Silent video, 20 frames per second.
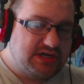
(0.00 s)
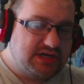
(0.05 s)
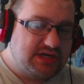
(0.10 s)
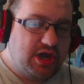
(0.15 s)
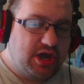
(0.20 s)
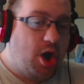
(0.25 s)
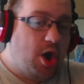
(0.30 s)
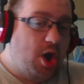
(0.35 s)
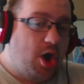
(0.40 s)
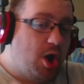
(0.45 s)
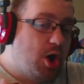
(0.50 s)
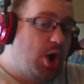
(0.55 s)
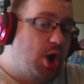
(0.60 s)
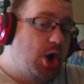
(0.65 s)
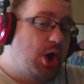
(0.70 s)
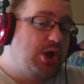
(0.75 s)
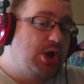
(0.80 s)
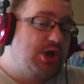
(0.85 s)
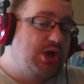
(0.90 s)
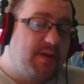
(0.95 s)
all your
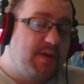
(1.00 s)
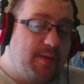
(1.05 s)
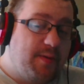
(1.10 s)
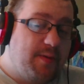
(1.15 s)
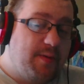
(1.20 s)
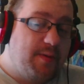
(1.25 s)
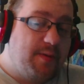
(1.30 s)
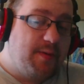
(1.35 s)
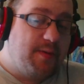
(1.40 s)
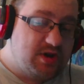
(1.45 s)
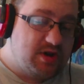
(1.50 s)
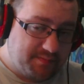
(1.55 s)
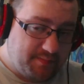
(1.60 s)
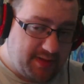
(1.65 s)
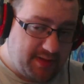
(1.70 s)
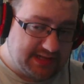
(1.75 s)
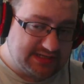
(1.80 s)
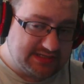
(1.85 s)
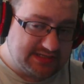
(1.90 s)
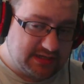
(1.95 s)
opponent's
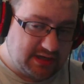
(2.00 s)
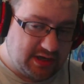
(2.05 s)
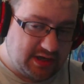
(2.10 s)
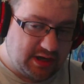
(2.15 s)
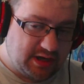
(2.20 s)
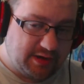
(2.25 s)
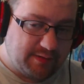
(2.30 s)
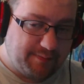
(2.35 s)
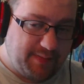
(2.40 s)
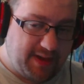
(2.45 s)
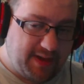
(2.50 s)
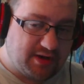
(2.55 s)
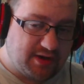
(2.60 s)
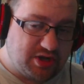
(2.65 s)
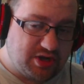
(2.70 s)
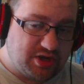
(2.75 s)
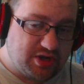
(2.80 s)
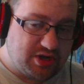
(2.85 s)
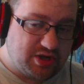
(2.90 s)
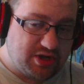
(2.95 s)
battle cards
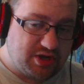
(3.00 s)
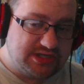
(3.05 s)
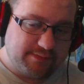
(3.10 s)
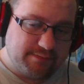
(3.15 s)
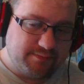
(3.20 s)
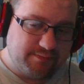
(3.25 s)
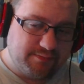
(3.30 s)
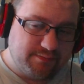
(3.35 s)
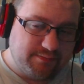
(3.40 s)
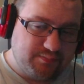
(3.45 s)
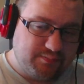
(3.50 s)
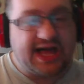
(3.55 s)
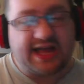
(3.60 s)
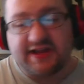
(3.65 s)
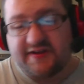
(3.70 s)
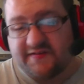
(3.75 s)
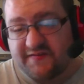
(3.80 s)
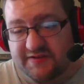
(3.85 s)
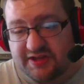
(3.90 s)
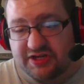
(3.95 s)
gain blocker for the
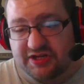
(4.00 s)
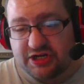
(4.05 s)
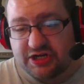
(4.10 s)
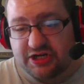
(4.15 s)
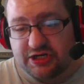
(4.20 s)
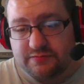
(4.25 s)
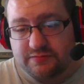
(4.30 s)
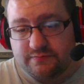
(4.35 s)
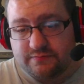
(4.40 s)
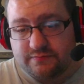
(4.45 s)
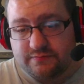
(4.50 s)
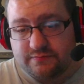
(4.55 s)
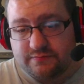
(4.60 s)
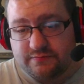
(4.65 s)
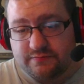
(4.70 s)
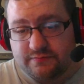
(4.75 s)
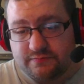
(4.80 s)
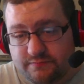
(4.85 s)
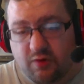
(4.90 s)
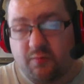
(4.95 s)
turn,
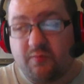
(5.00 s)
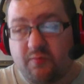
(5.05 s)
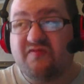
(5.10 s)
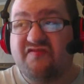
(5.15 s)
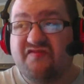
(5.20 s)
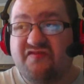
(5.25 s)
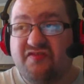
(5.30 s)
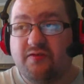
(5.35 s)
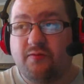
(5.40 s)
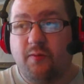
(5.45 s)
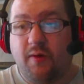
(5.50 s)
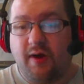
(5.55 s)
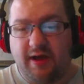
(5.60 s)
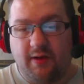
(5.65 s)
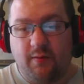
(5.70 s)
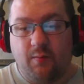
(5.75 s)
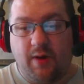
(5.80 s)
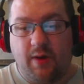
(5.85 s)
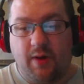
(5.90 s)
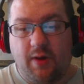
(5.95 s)
or for while
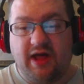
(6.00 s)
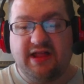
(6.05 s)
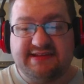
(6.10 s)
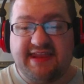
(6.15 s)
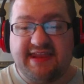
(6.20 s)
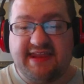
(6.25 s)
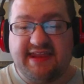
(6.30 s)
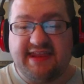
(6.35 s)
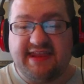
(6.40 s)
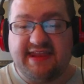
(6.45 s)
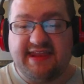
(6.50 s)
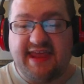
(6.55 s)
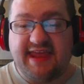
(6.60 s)
it's attacking,